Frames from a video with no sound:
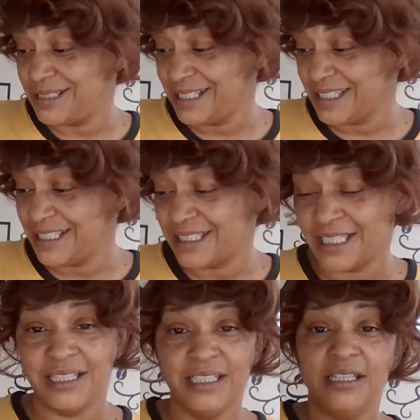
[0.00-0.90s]

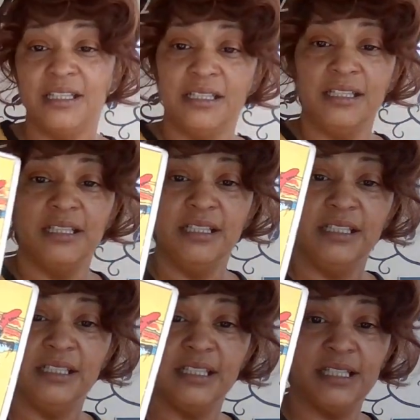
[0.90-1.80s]
Listen.
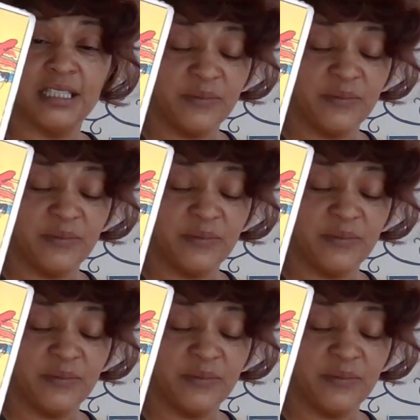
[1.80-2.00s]
Yes,